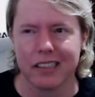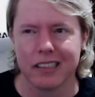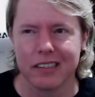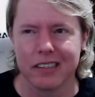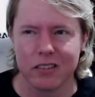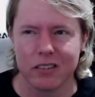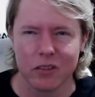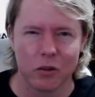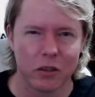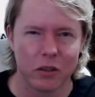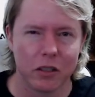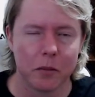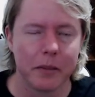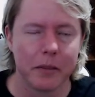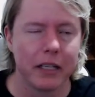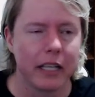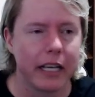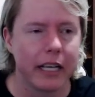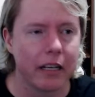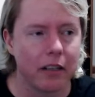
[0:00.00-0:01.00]
or a little
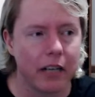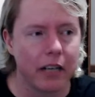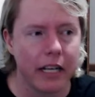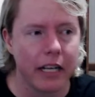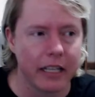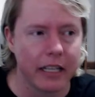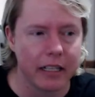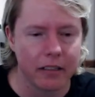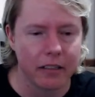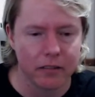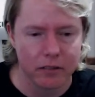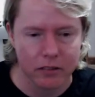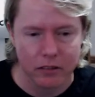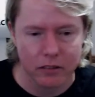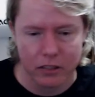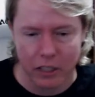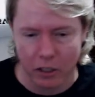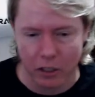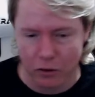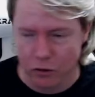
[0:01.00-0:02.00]
bit later, and then
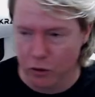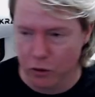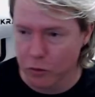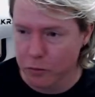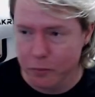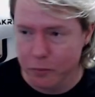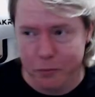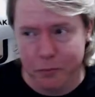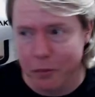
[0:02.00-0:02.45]
so